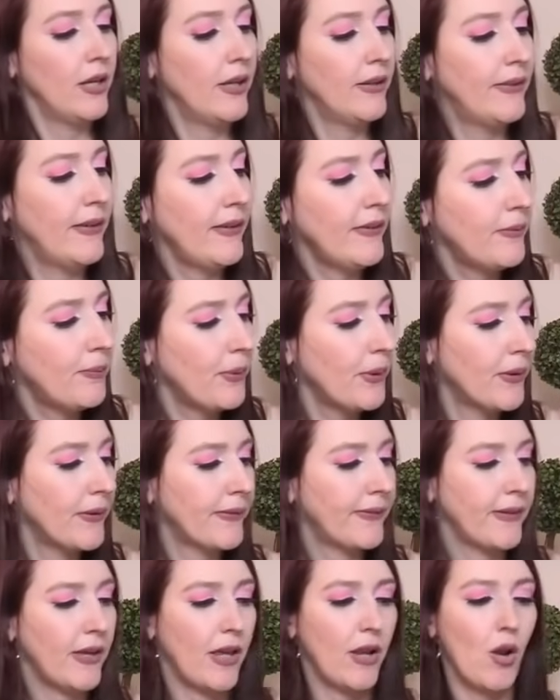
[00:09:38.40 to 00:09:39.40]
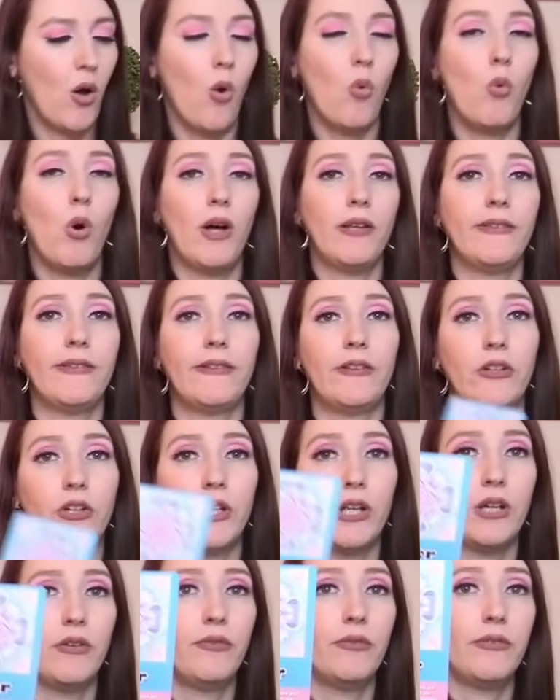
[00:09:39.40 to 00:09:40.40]
This person wants to
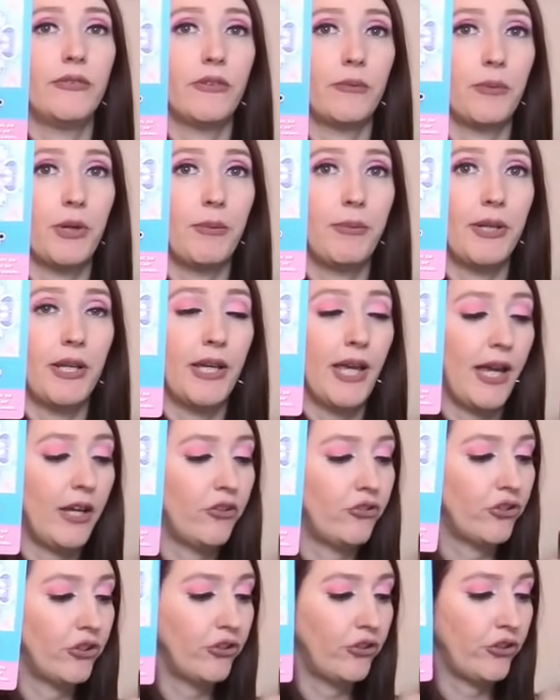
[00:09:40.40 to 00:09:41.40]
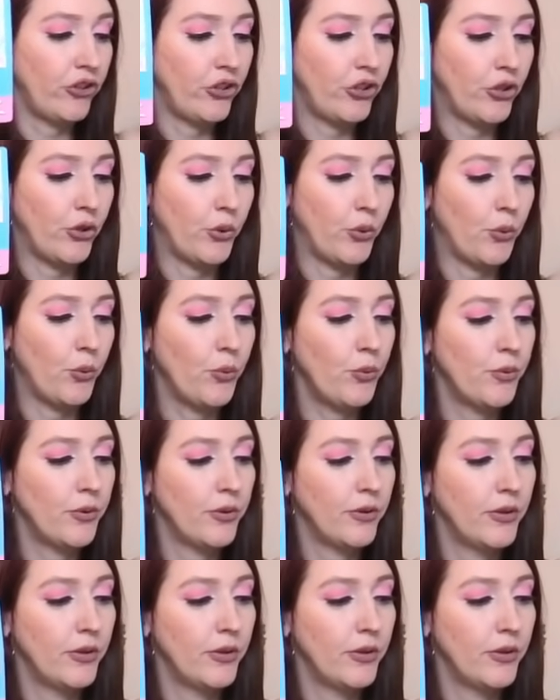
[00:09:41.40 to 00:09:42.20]
give some communication to you